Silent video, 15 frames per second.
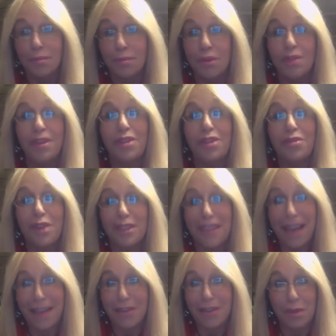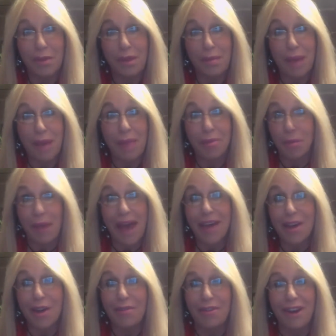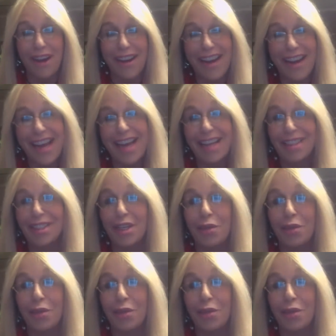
moving through our lives with a big paper bag over our heads.